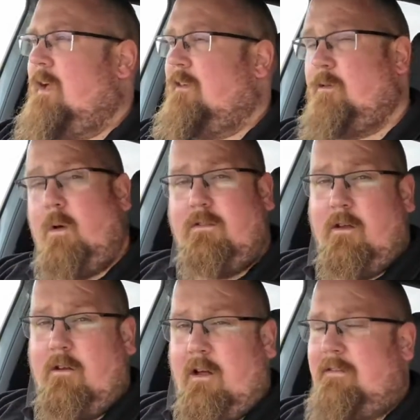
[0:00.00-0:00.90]
So I
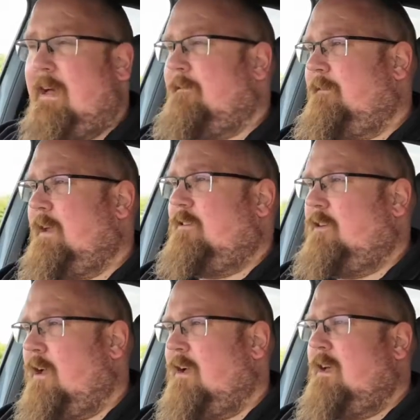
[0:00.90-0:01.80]
do like that
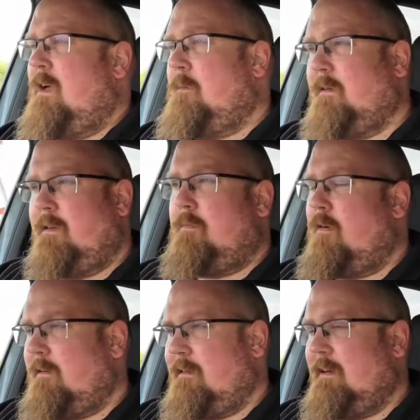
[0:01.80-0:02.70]
feature, but
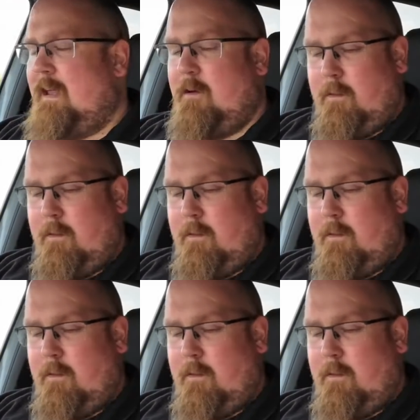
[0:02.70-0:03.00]
surprisingly